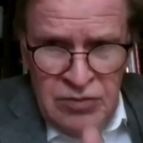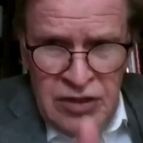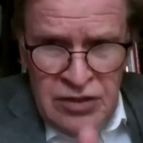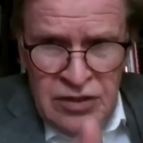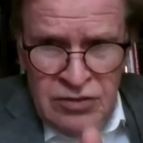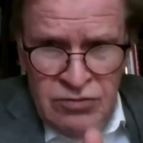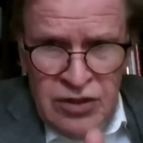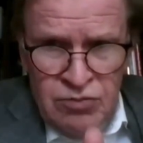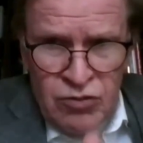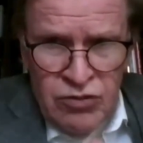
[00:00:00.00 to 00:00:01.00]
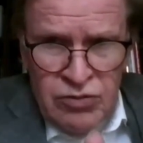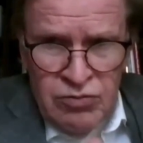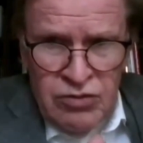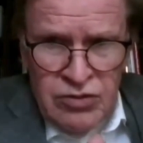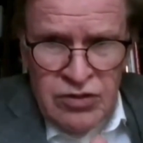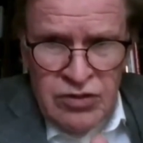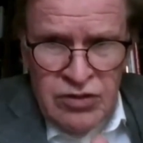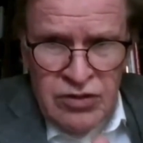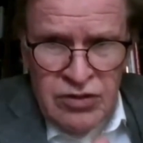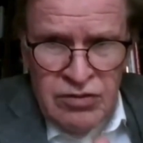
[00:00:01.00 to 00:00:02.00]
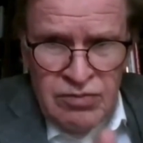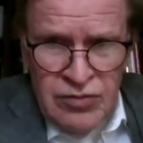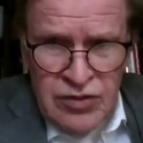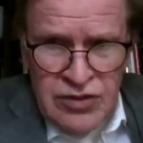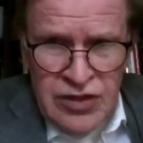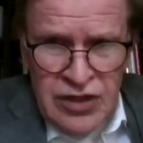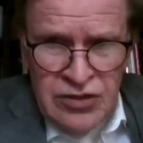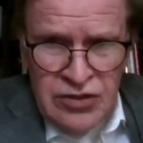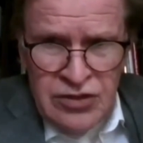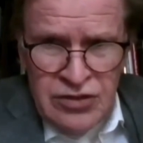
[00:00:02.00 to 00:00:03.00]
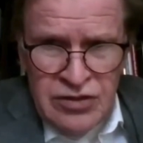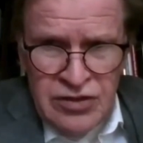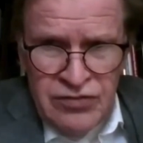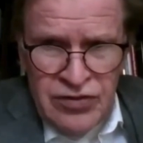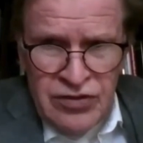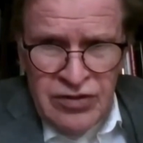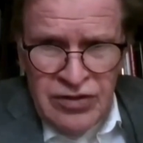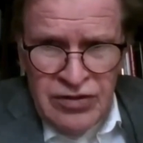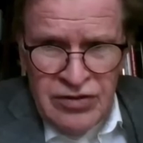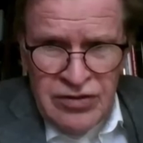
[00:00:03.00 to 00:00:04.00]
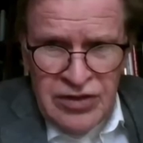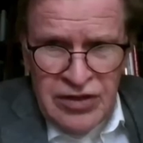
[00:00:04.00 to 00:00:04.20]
this is really more important than Mrs. Thatcher, even, and